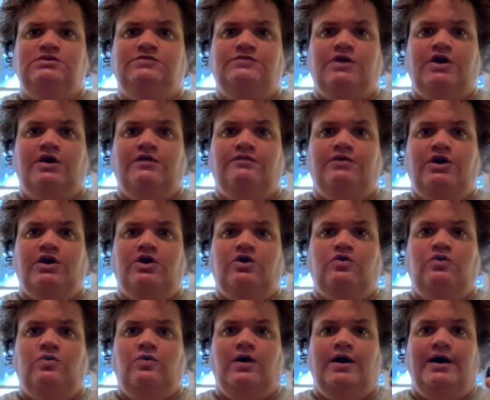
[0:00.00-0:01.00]
very, very
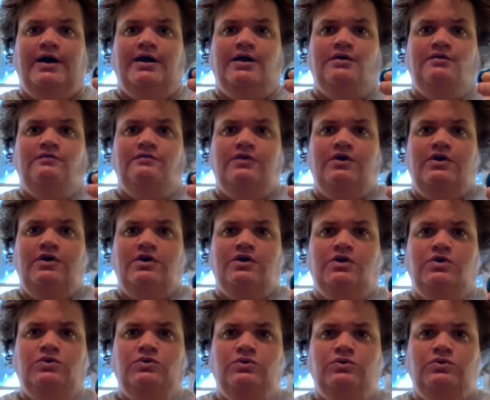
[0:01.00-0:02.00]
quiet and very
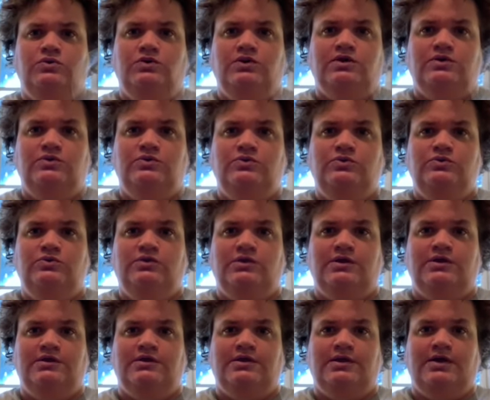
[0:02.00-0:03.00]
cool.
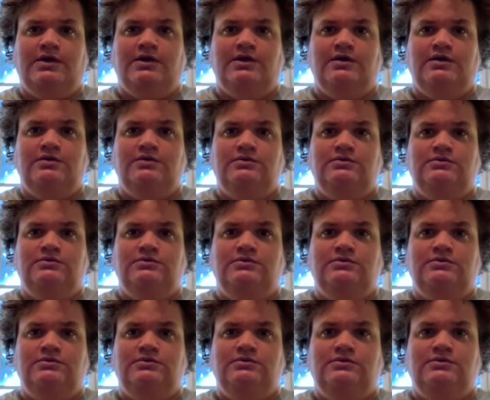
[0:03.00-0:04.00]
Look at that.
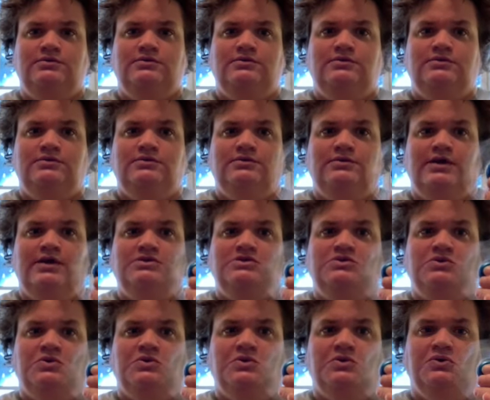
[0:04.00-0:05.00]
That's
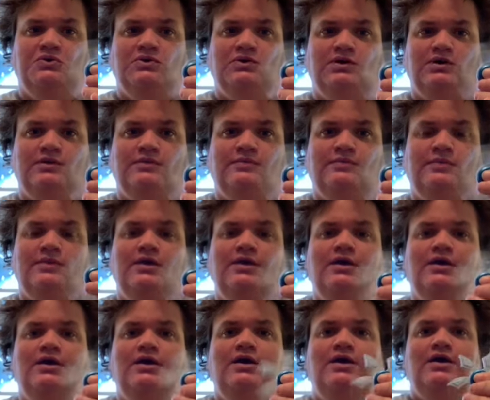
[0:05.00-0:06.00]
so cool looking.
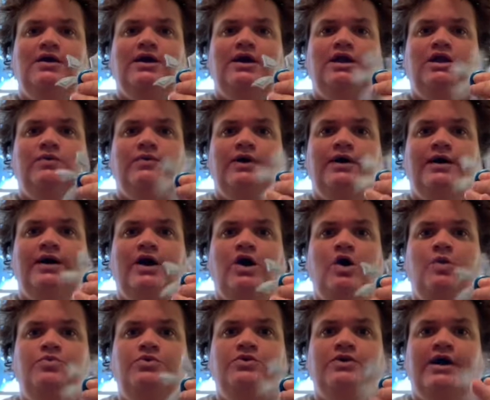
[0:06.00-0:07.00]
Anyway, I
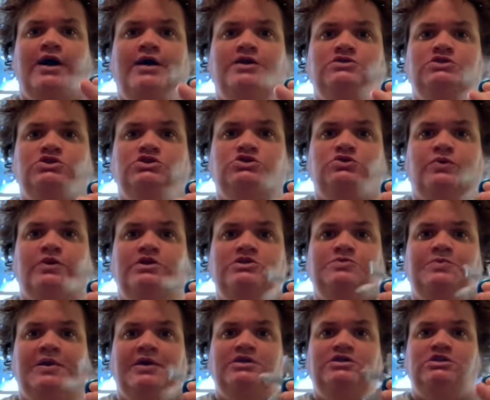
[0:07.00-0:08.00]
hope you guys enjoy
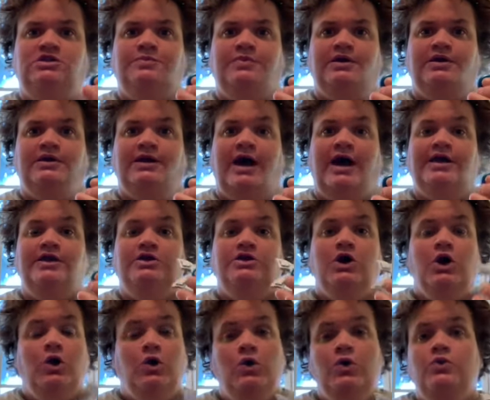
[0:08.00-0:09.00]
spinning to the beat. I
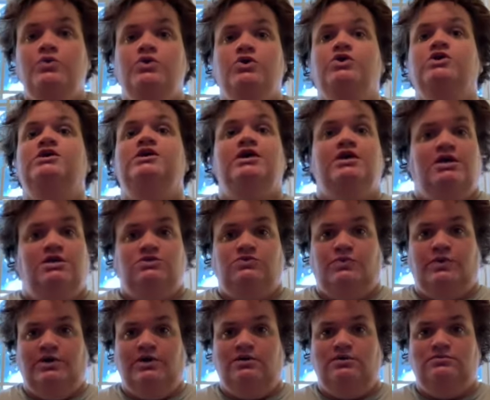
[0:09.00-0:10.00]
know your kids
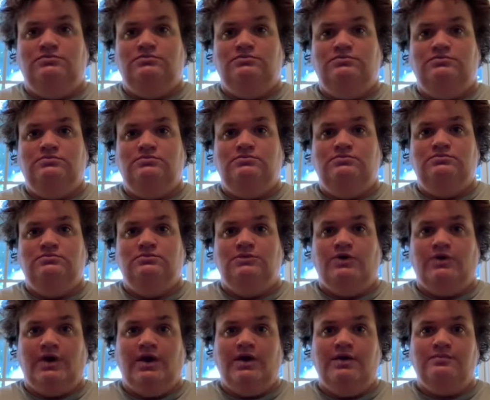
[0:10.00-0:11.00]
will,
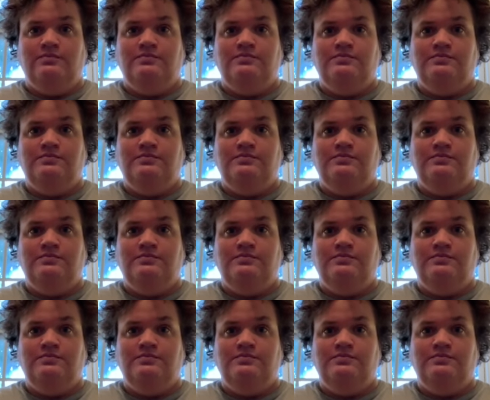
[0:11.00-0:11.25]
okay?